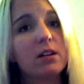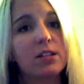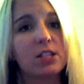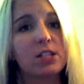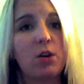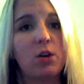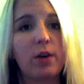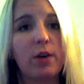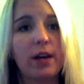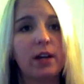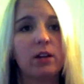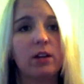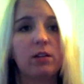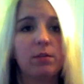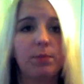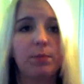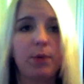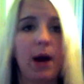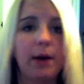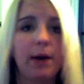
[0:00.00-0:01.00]
so it'll
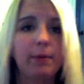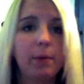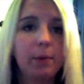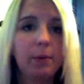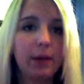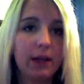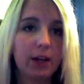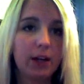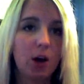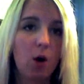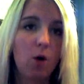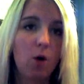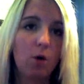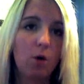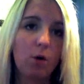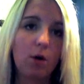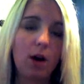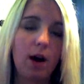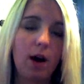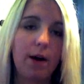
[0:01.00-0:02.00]
probably
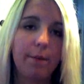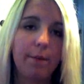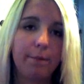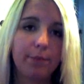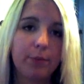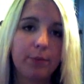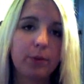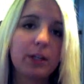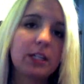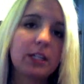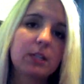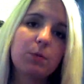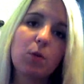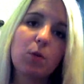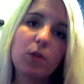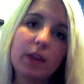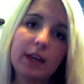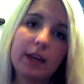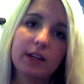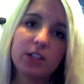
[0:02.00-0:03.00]
go pretty
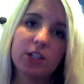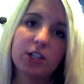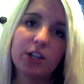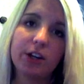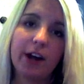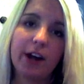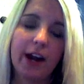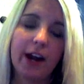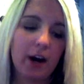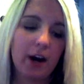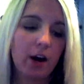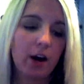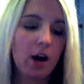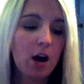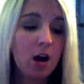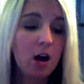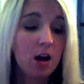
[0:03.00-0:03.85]
smoothly into your hair.